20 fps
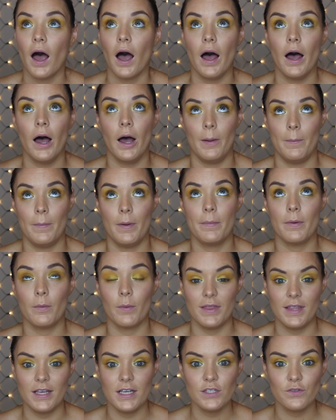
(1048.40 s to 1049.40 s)
but
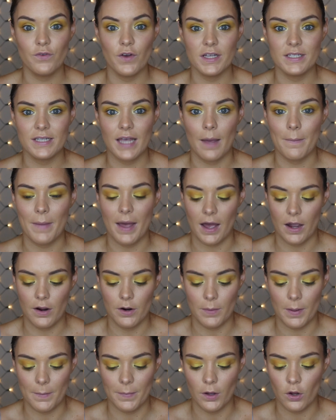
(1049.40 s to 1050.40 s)
when these first came out, I
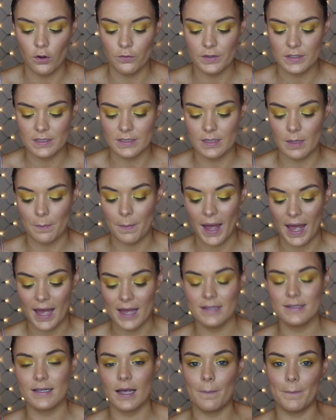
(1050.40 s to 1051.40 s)
remember obviously the
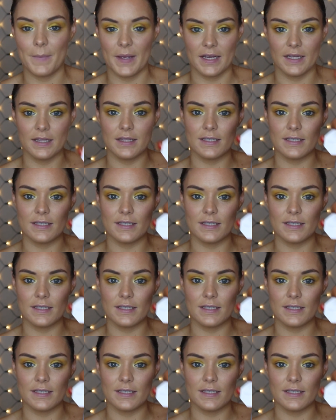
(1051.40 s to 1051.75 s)
pans are bigger.